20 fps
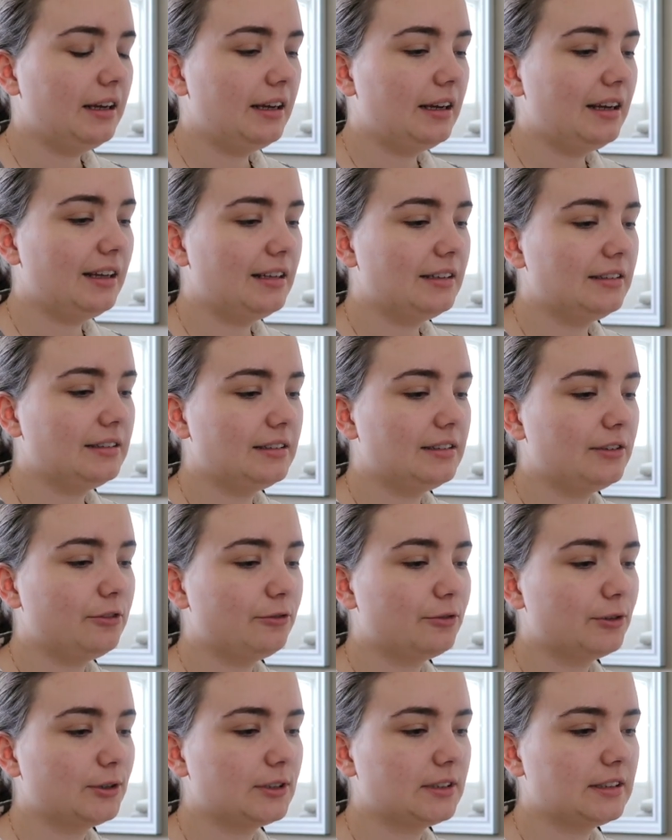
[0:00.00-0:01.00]

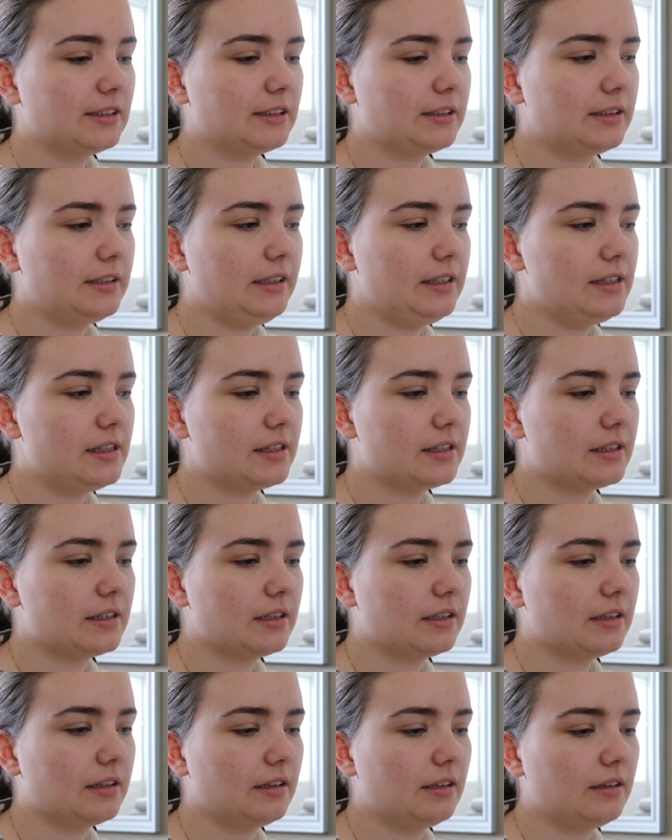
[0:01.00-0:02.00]
And first is these
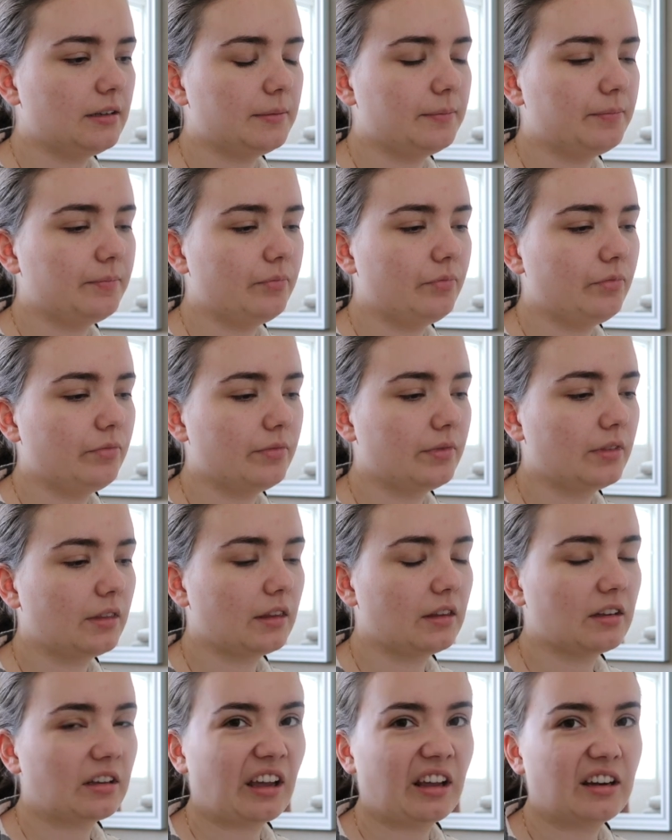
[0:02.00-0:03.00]
kind
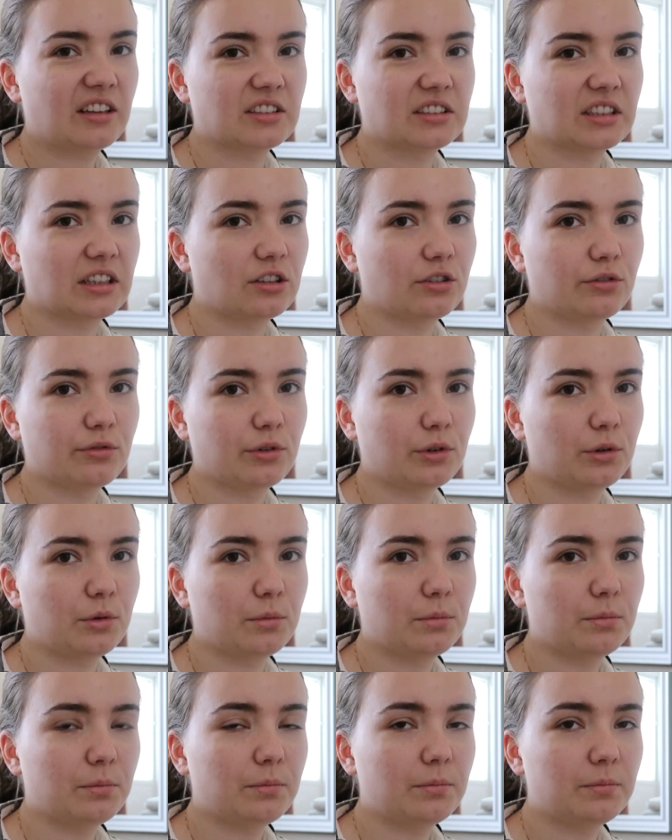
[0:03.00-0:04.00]
of
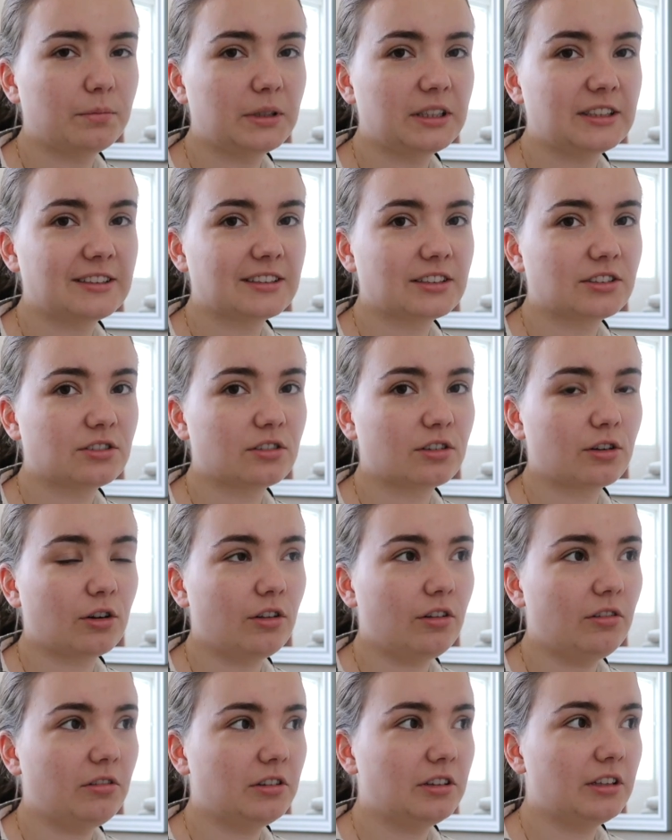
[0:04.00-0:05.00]
styrofoam pieces that are
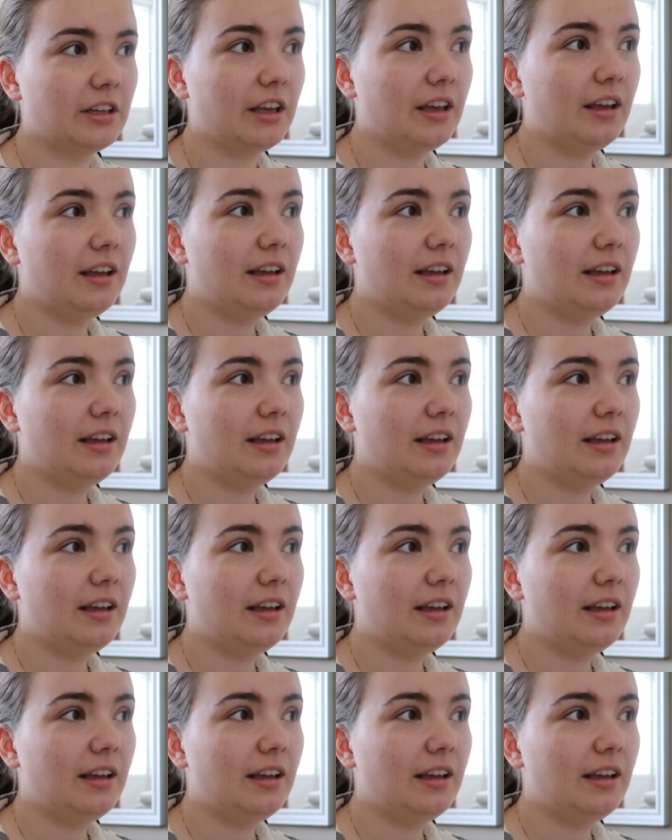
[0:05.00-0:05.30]
called